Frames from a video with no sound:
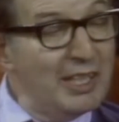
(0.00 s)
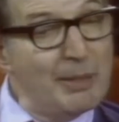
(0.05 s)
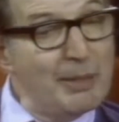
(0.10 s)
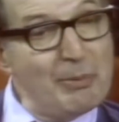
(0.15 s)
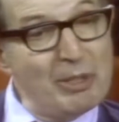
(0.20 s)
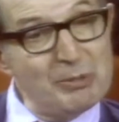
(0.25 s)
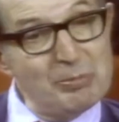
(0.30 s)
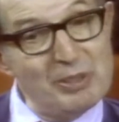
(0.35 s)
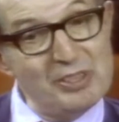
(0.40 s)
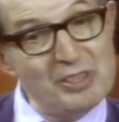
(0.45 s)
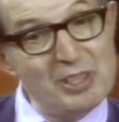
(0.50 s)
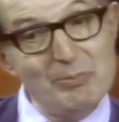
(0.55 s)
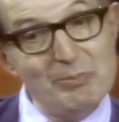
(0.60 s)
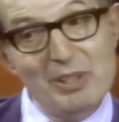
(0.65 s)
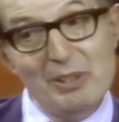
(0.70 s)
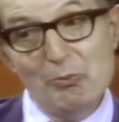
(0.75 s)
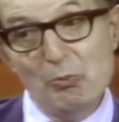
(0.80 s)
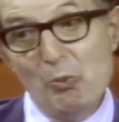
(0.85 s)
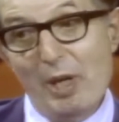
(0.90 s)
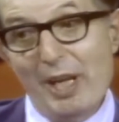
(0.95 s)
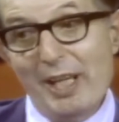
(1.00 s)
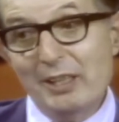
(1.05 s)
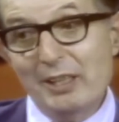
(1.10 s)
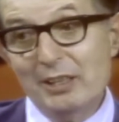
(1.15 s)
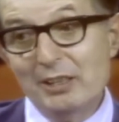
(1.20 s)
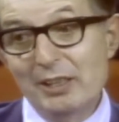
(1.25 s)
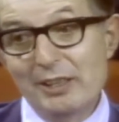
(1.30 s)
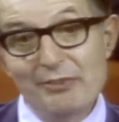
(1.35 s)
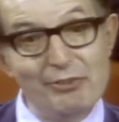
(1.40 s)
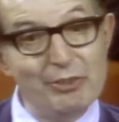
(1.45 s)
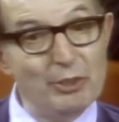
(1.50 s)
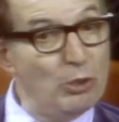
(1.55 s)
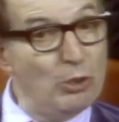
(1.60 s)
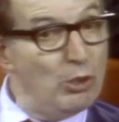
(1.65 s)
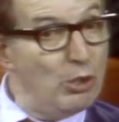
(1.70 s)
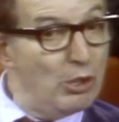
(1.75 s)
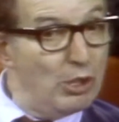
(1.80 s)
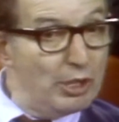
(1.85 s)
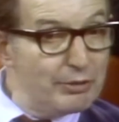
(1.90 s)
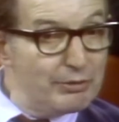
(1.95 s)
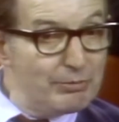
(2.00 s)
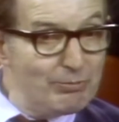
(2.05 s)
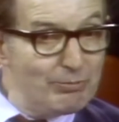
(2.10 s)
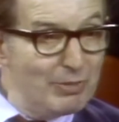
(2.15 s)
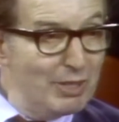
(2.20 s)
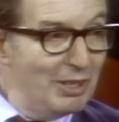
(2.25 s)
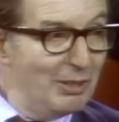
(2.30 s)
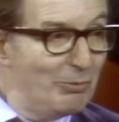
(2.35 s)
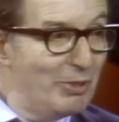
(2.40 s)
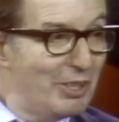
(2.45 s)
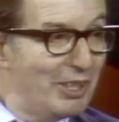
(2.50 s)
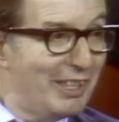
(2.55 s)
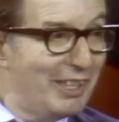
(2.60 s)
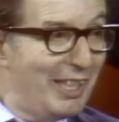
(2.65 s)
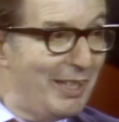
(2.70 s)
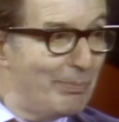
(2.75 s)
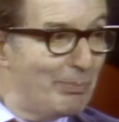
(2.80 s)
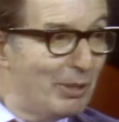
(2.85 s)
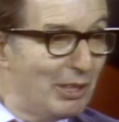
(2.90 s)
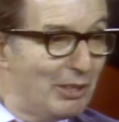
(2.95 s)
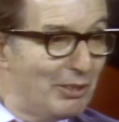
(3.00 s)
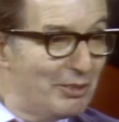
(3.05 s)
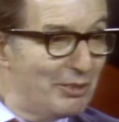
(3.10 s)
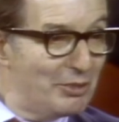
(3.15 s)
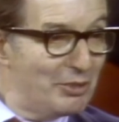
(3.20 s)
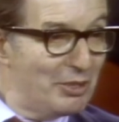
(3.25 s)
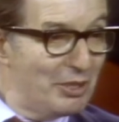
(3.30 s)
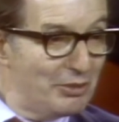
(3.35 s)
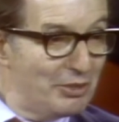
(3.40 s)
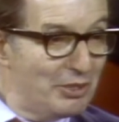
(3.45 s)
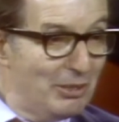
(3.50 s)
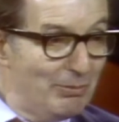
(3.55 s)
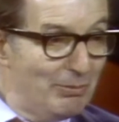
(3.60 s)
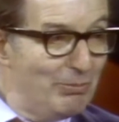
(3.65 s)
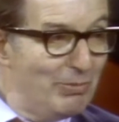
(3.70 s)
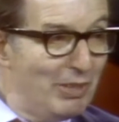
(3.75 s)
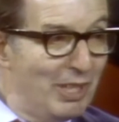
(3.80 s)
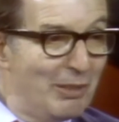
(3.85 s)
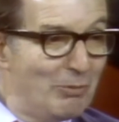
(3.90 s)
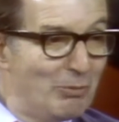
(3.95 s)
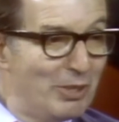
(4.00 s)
There must be something radically flawed with the capitalist system,